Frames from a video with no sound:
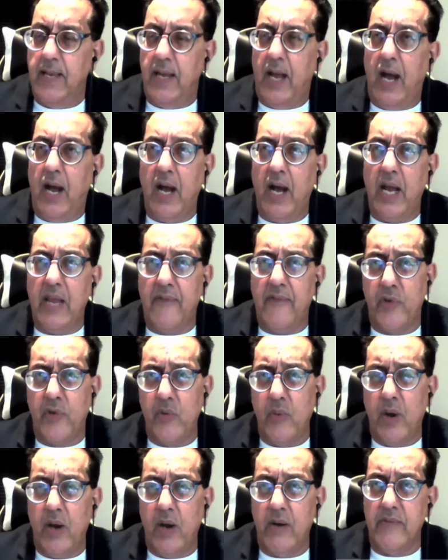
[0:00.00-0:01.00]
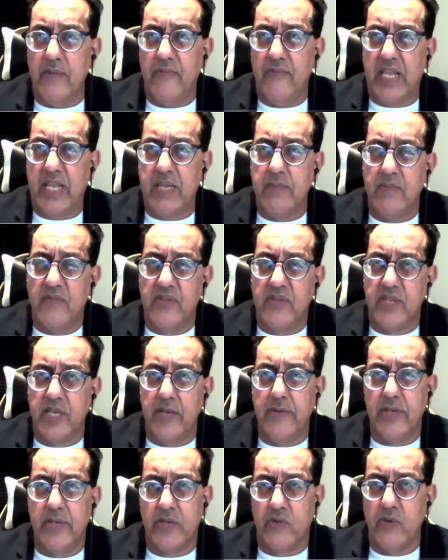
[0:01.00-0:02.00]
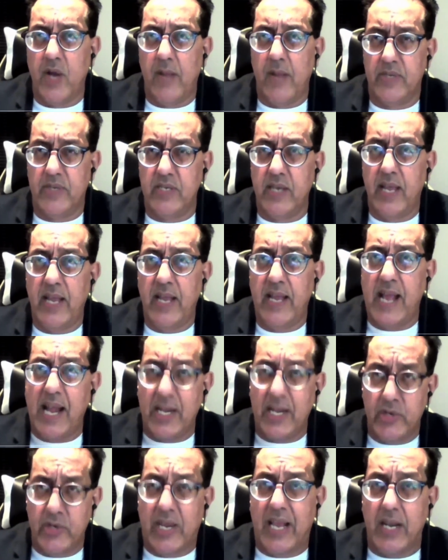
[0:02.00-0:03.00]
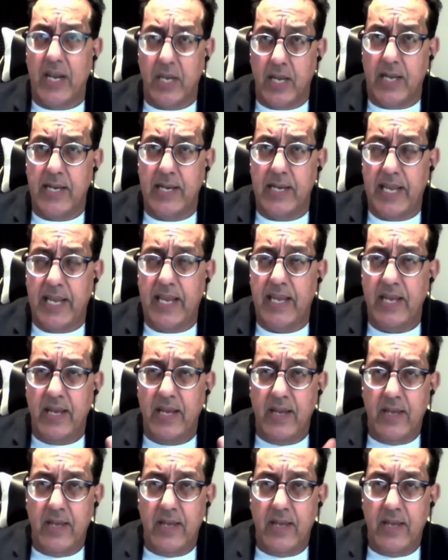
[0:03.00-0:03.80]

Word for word: Uh, if you are a victim of a serious crime today, and you get luckily,